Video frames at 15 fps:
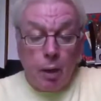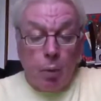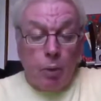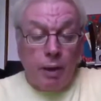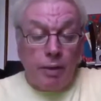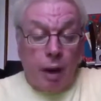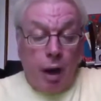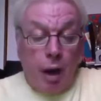
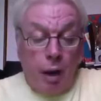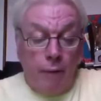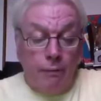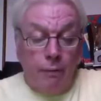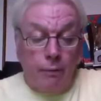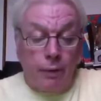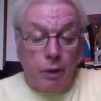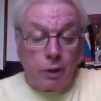with half
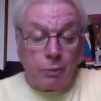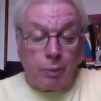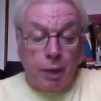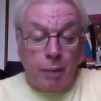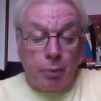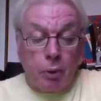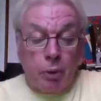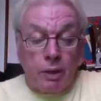of those
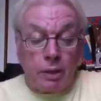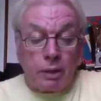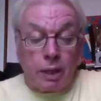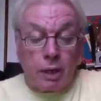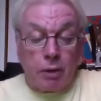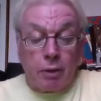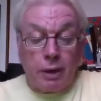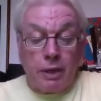people
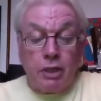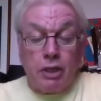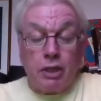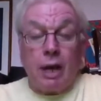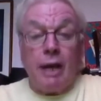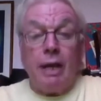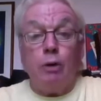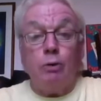considering
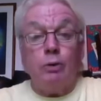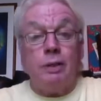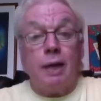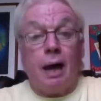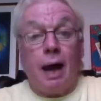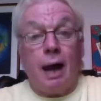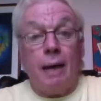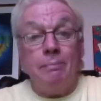jail
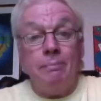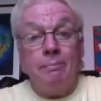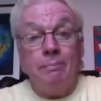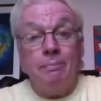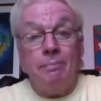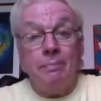time